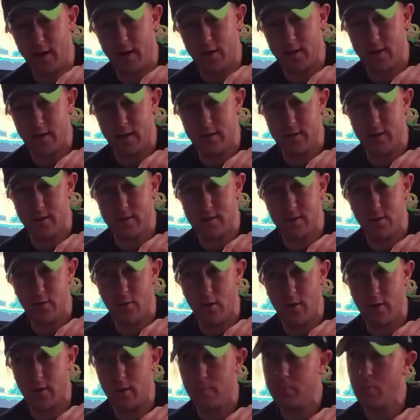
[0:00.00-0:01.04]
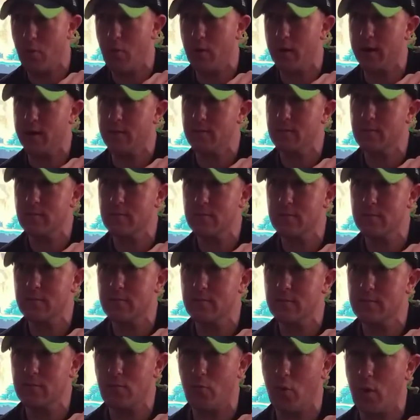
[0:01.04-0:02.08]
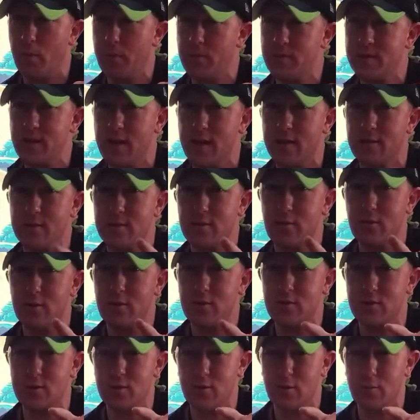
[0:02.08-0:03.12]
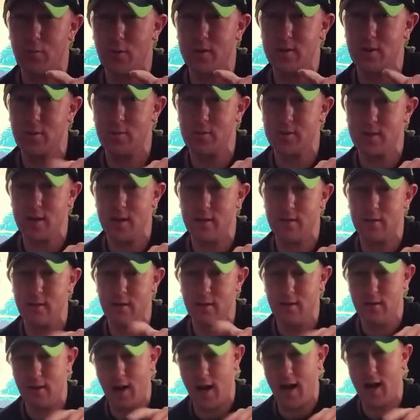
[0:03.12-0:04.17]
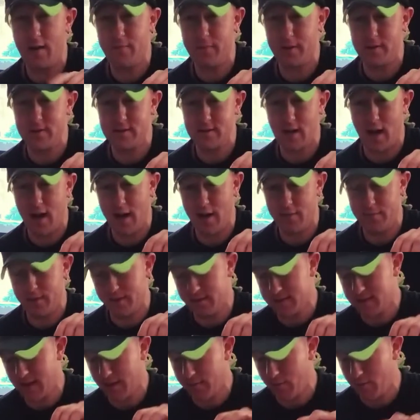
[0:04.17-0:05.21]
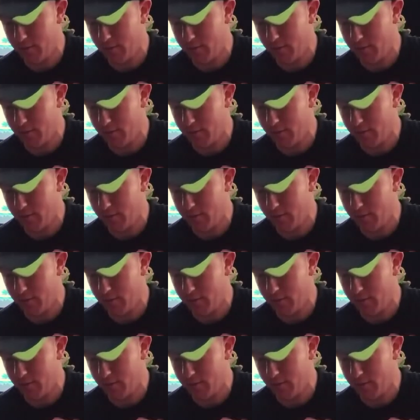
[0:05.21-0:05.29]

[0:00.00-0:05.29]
to get the 200.1%, 200.2%. I have beaten this game all the way